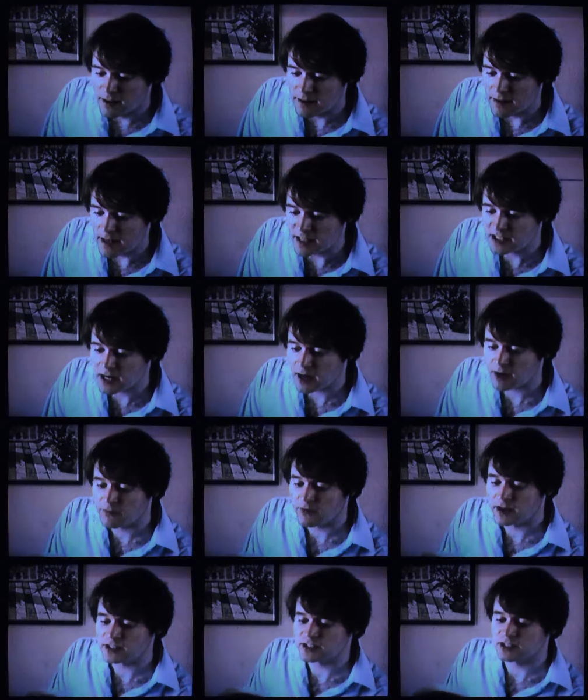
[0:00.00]
they
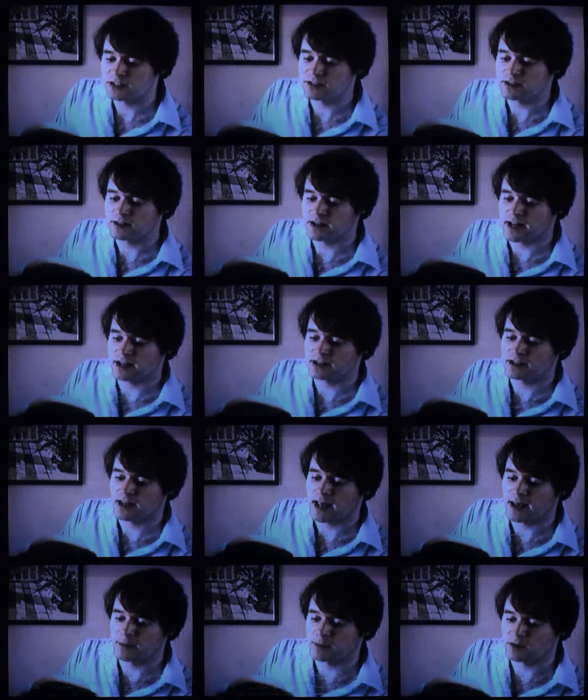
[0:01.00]
sacrificed unto their neck
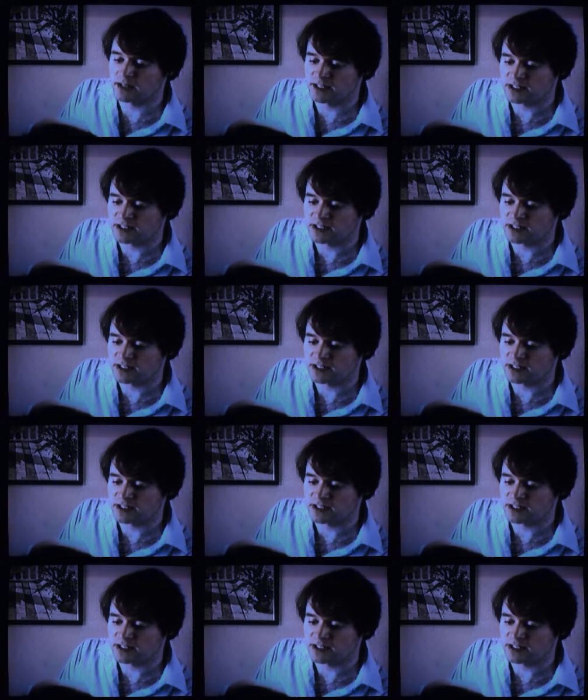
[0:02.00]
and burnt